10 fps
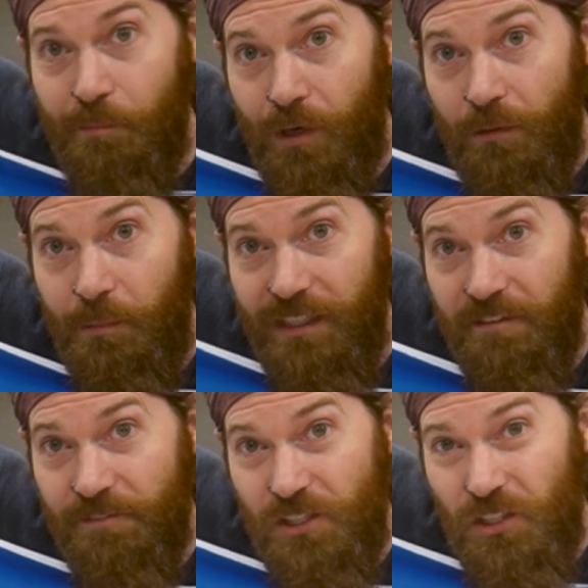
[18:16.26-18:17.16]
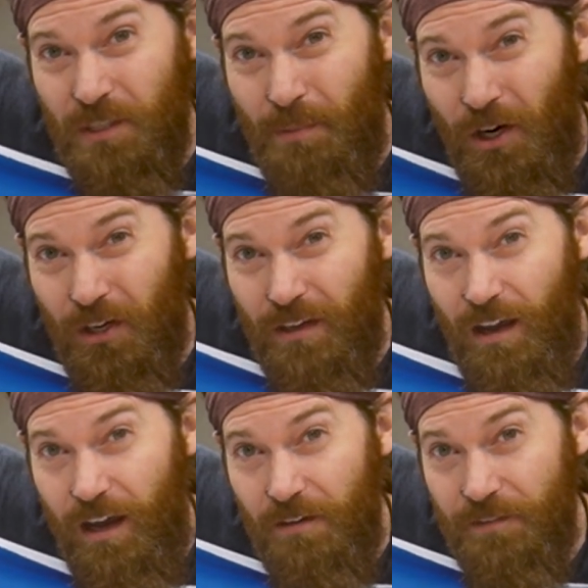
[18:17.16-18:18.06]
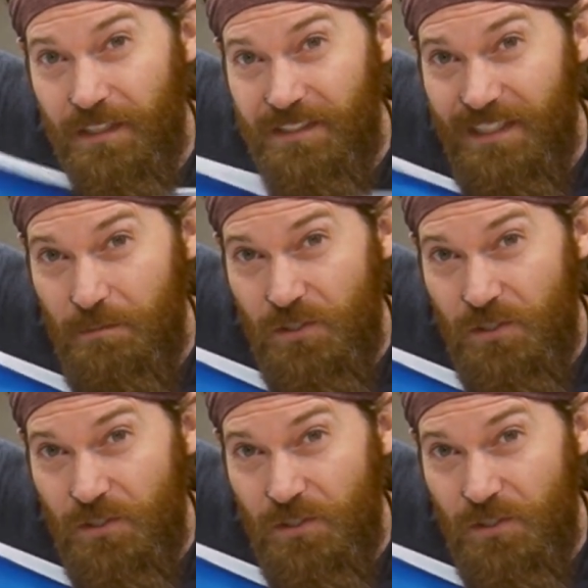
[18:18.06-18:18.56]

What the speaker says: probably officially part of Team